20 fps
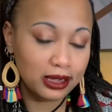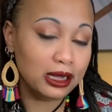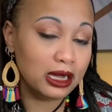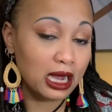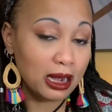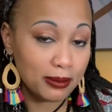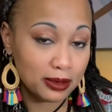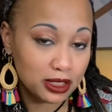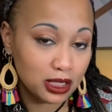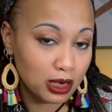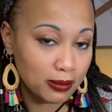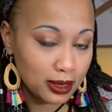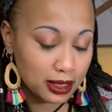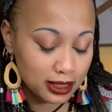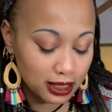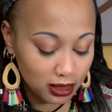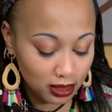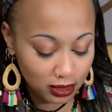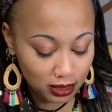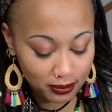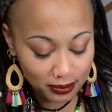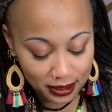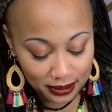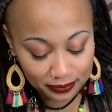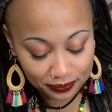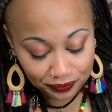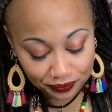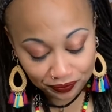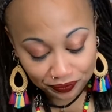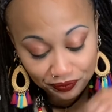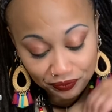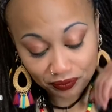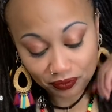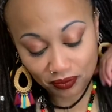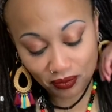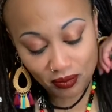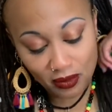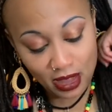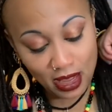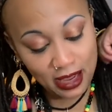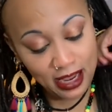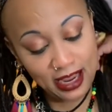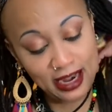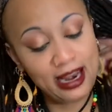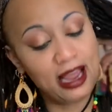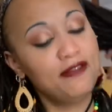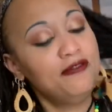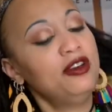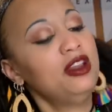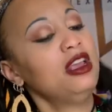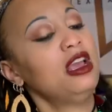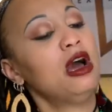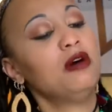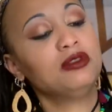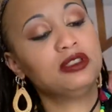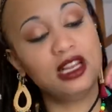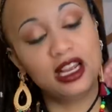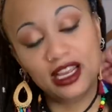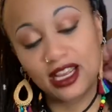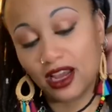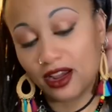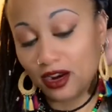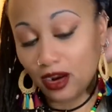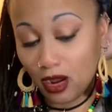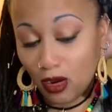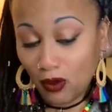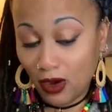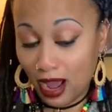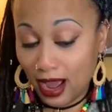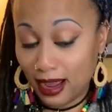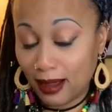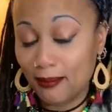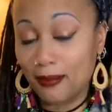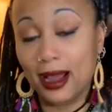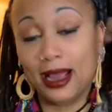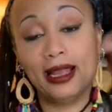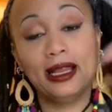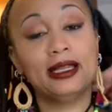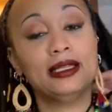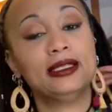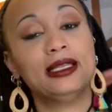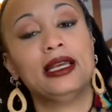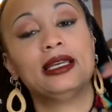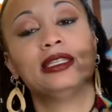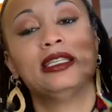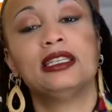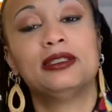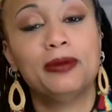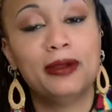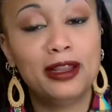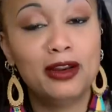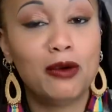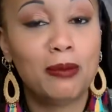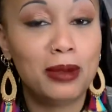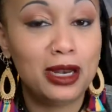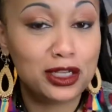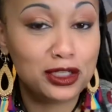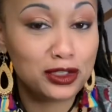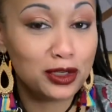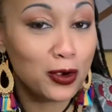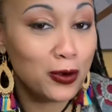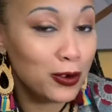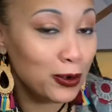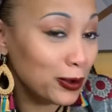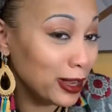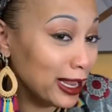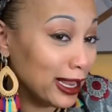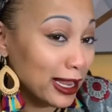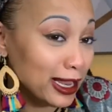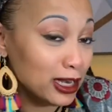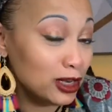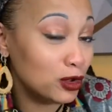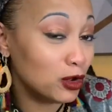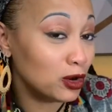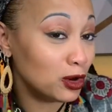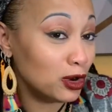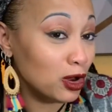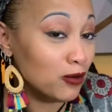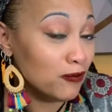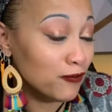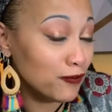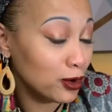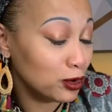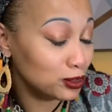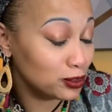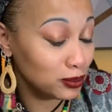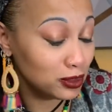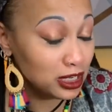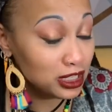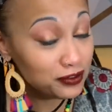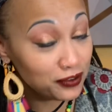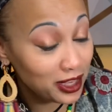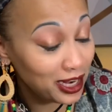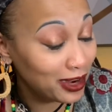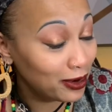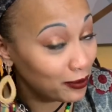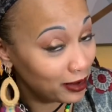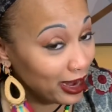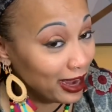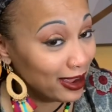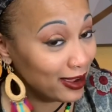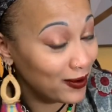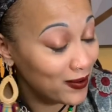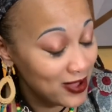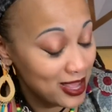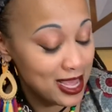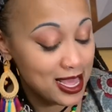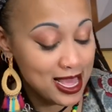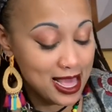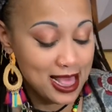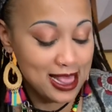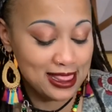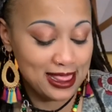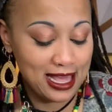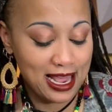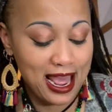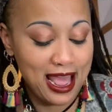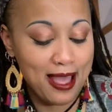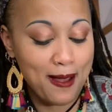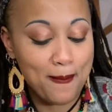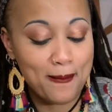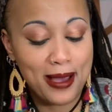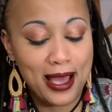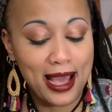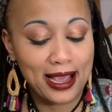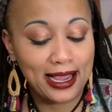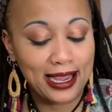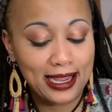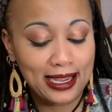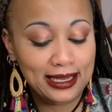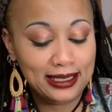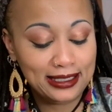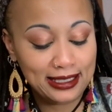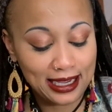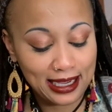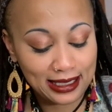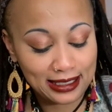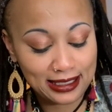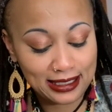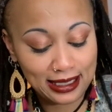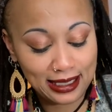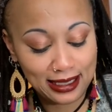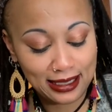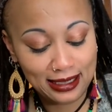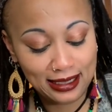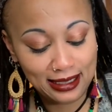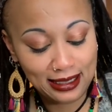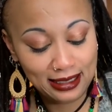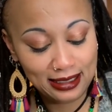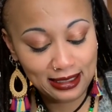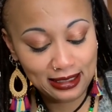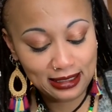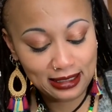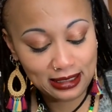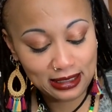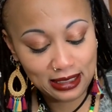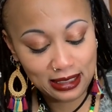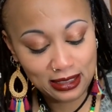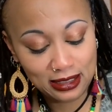I'm going to talk about that a little bit. In that video, I was letting y'all know I am back in Texas. But, you know, I'm going to let you go again. You're going to know first on this video now that I am back in Texas.